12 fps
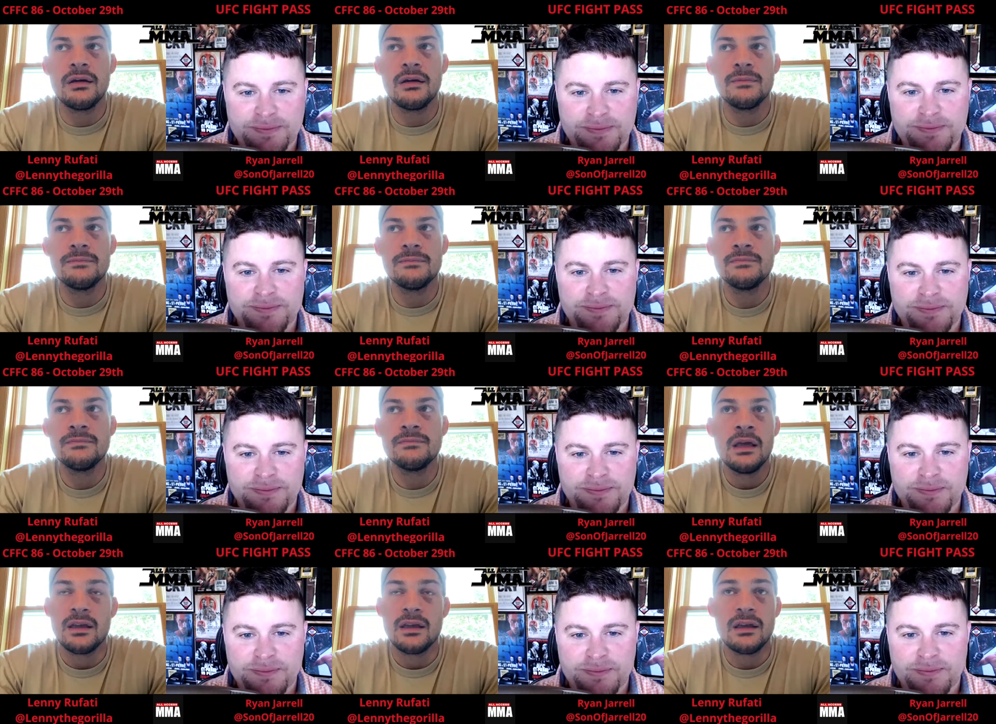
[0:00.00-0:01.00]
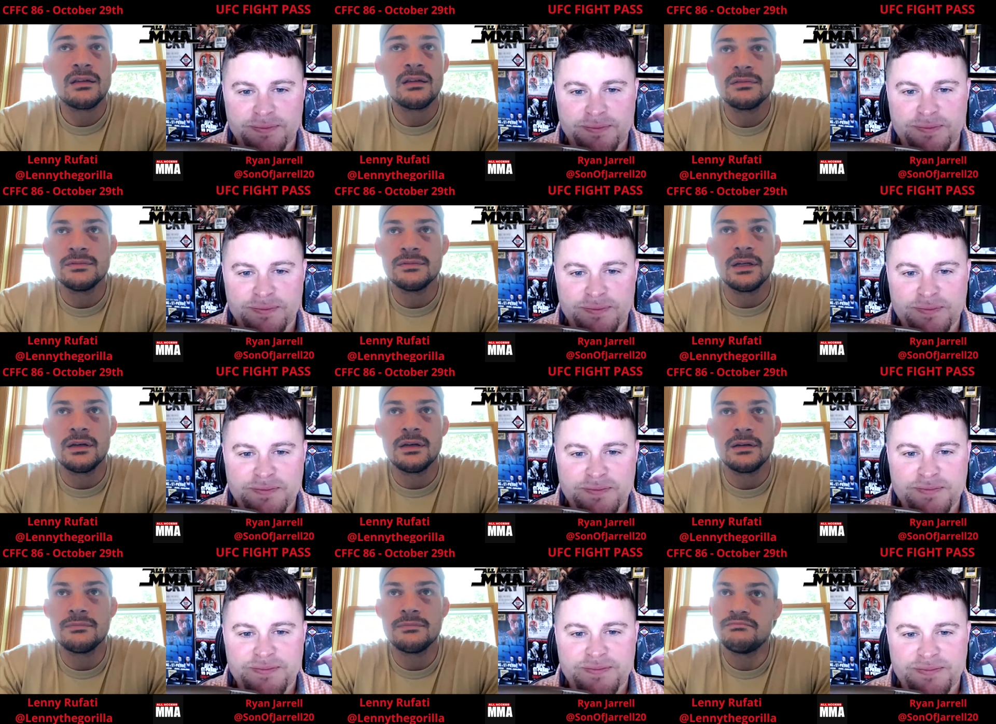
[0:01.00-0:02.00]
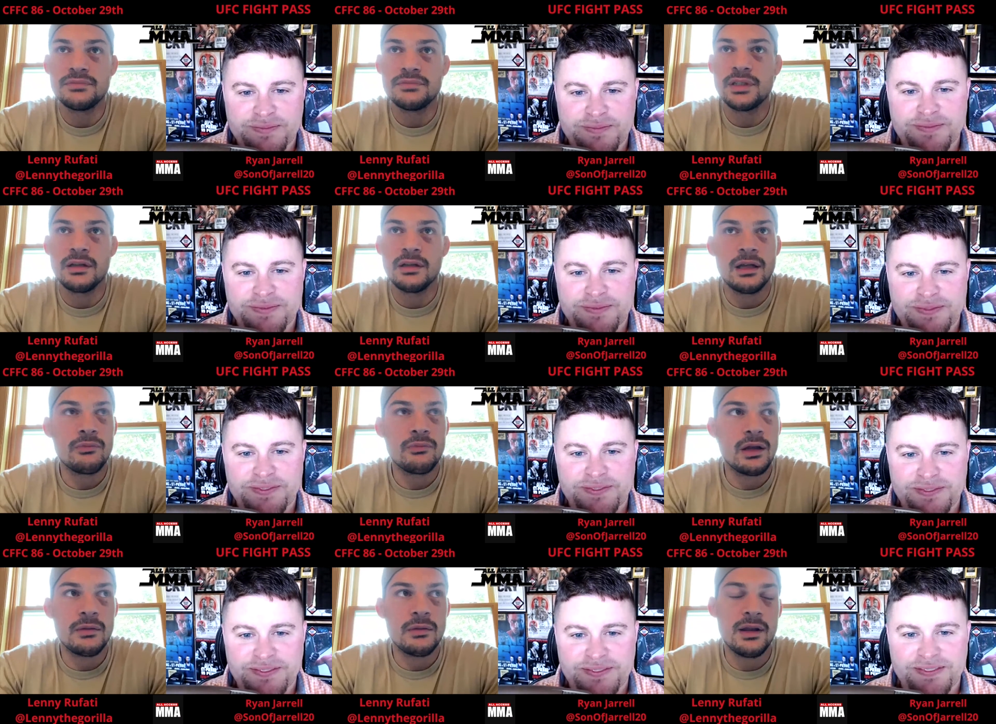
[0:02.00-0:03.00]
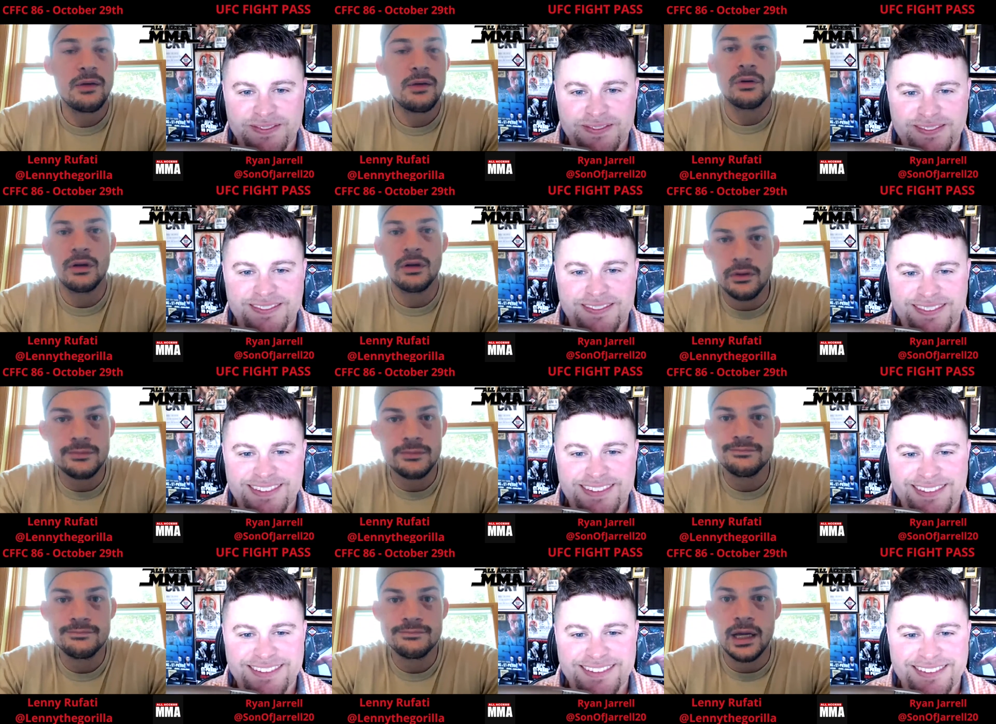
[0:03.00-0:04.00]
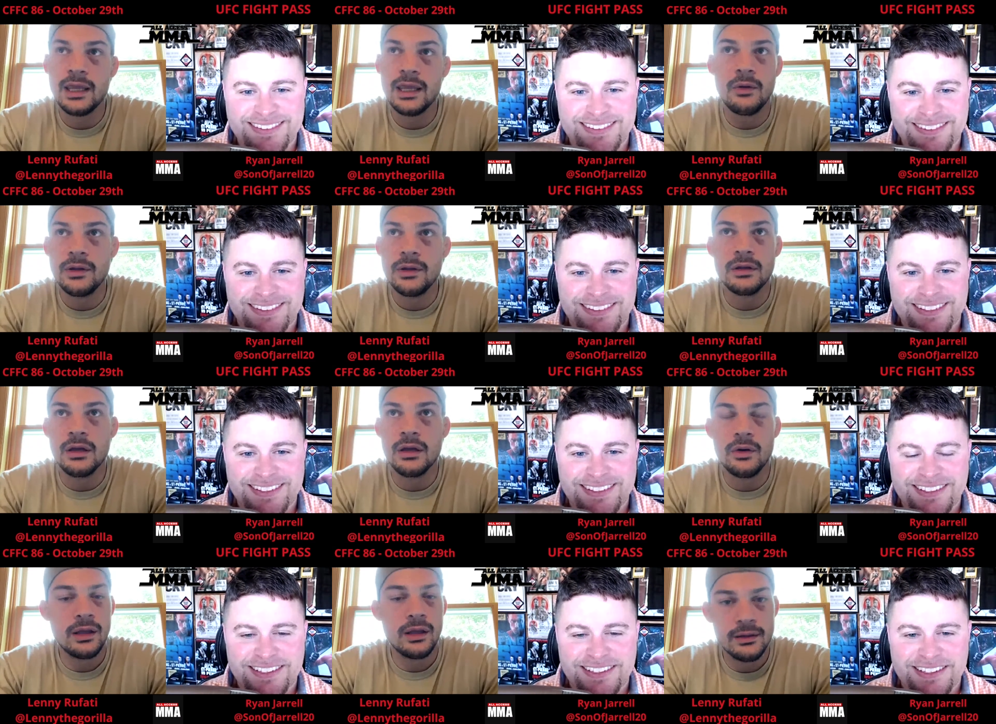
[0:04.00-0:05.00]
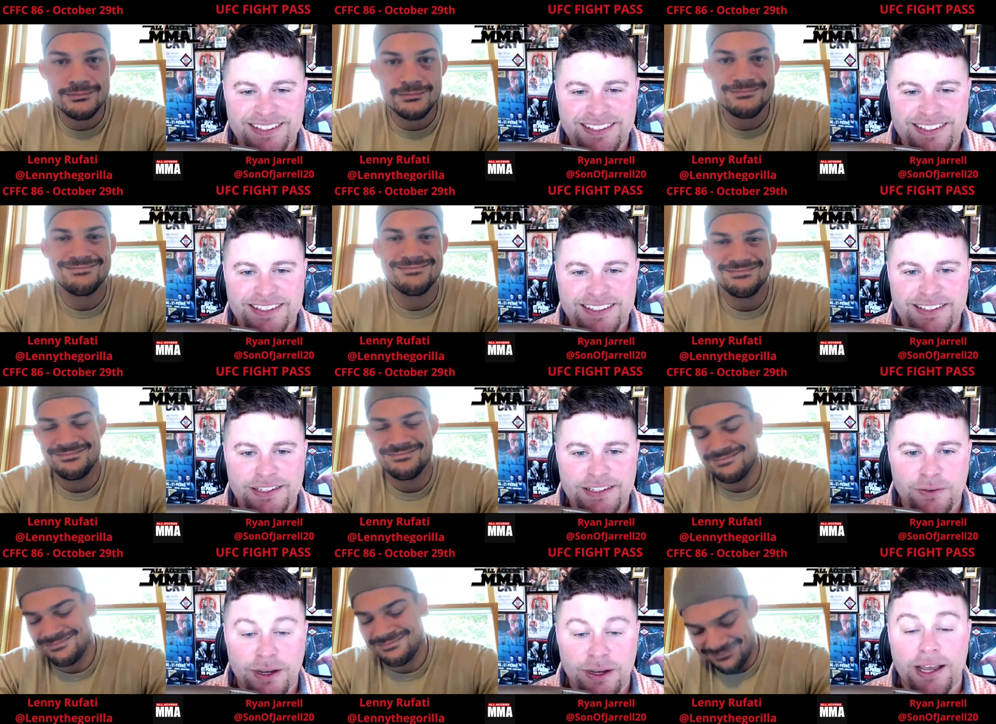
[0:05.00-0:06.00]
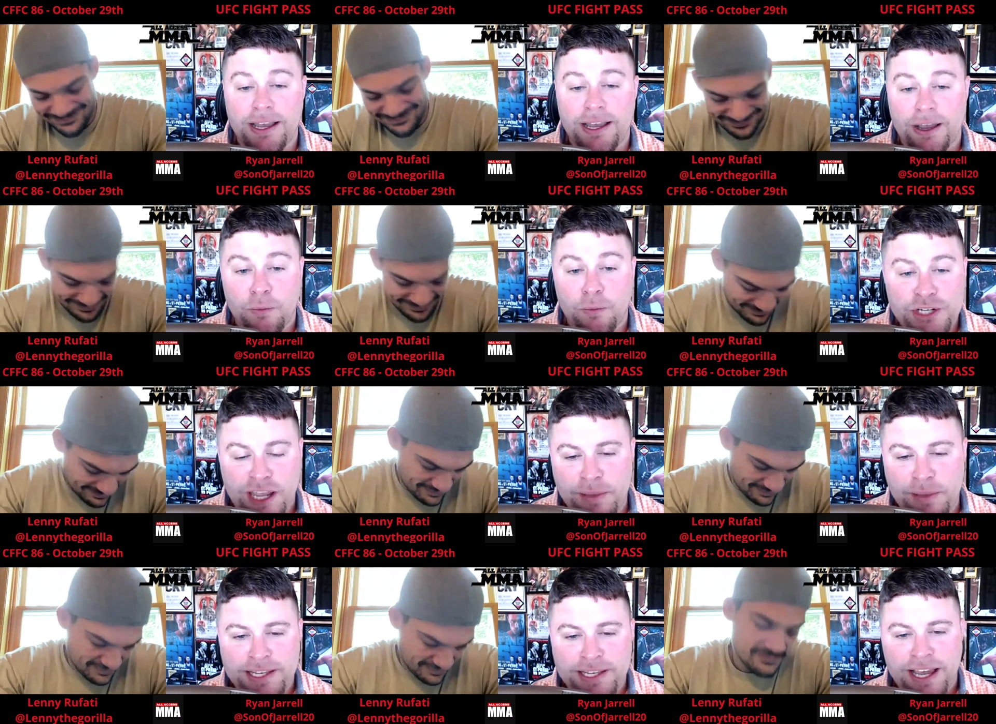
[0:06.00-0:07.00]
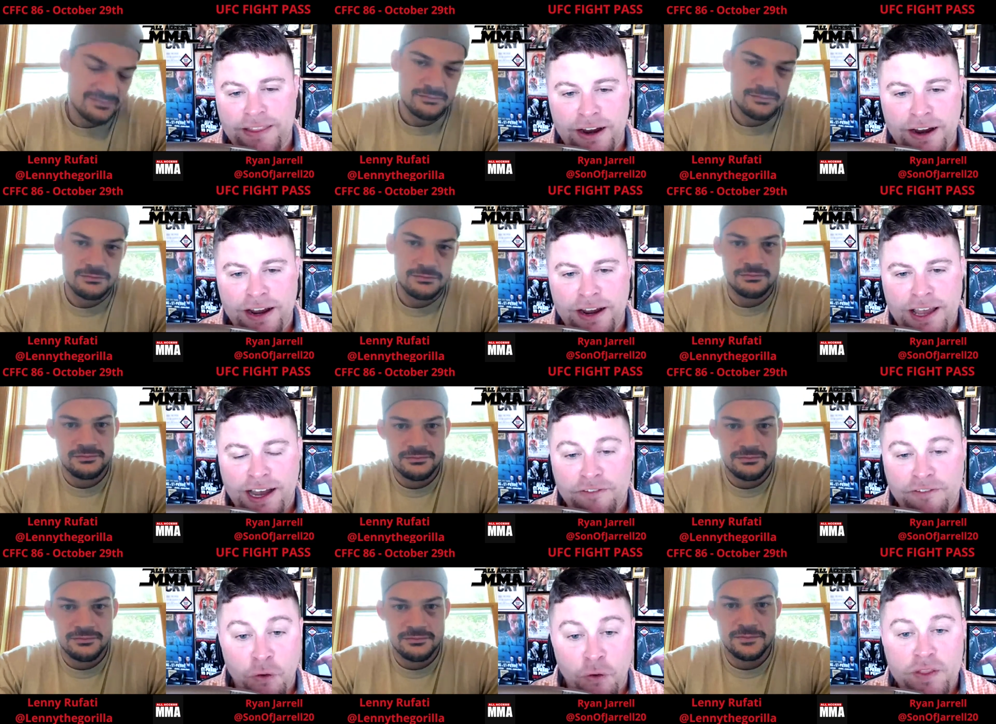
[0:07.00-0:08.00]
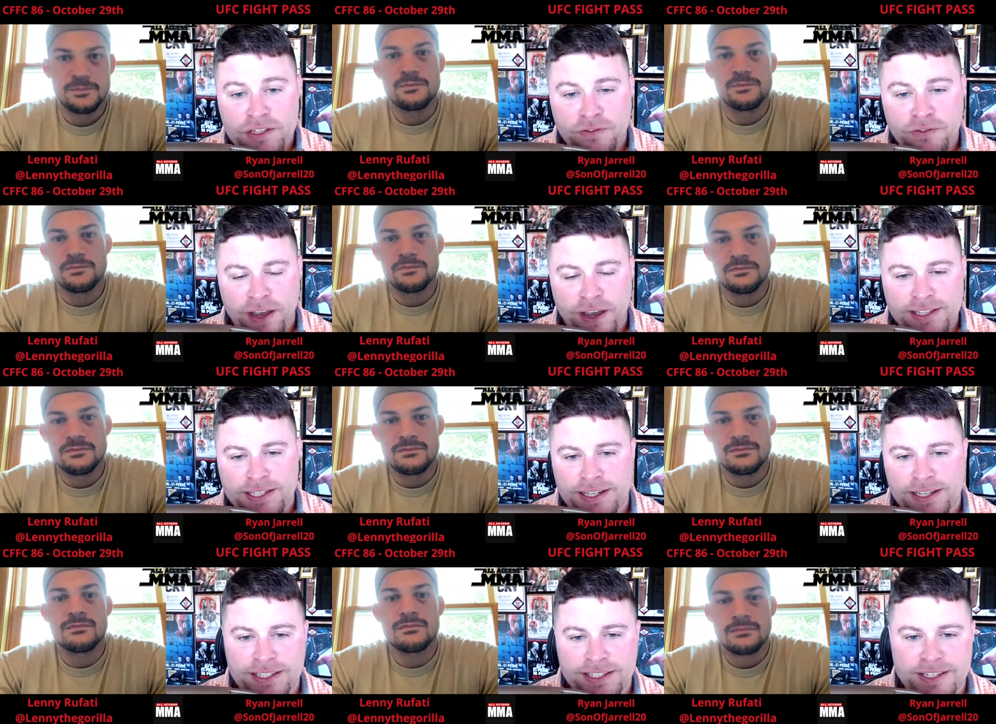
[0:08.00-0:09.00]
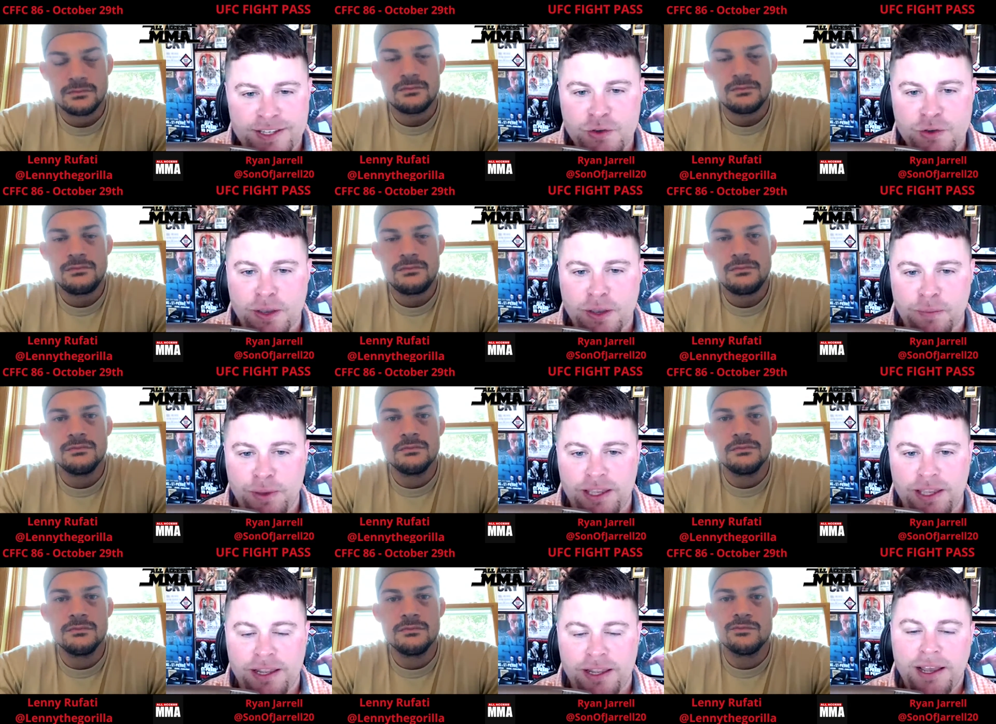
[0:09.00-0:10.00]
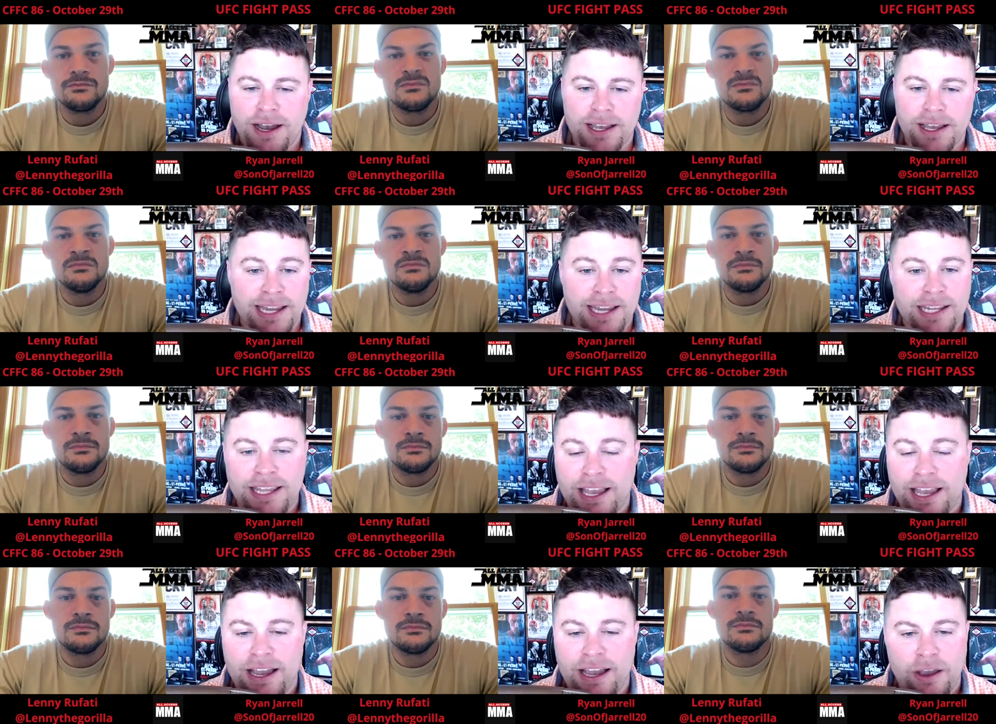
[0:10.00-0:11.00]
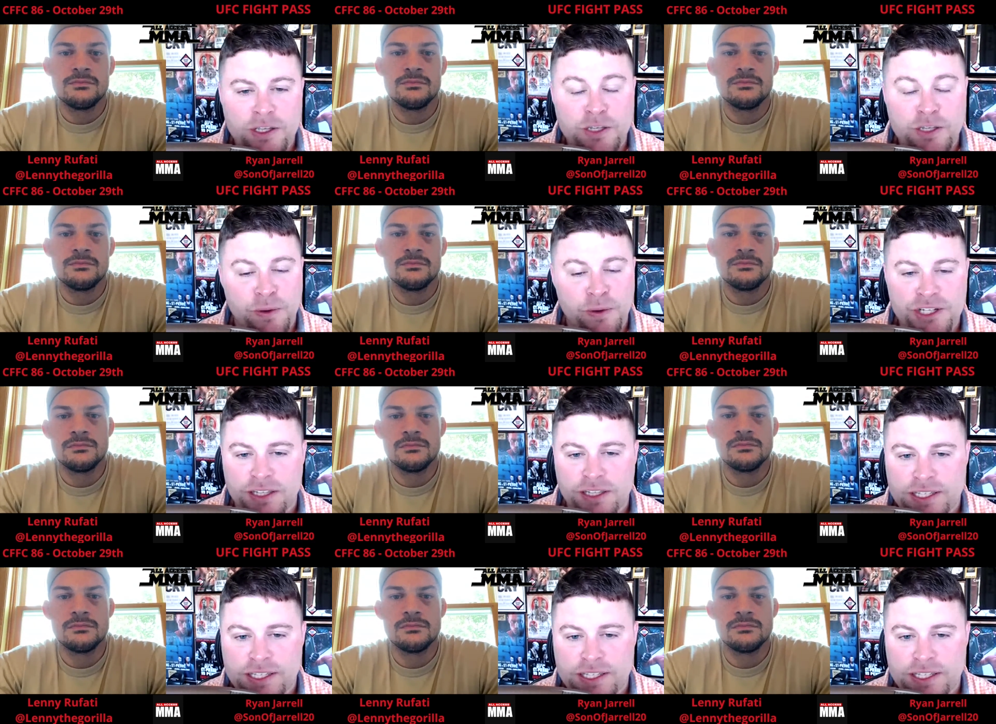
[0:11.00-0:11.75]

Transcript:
Speaker 1: um, yeah, uh, shit, I'd recommend anyone going. I can't wait to go again.
Speaker 2: Well, I, I, wish I could be down there uh, for this fight to, to see you compete. Uh, again, Lenny, I, I, always appreciate